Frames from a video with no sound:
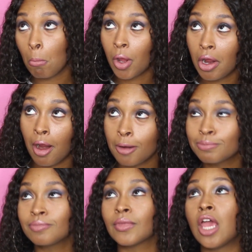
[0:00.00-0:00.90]
Okay.
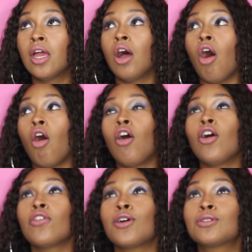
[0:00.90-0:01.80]

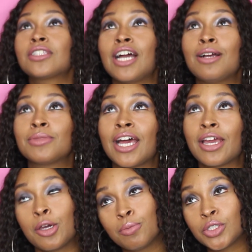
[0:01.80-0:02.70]
All those times I
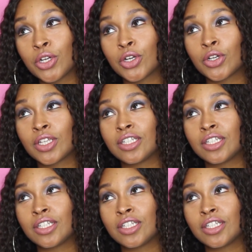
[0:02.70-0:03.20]
helped her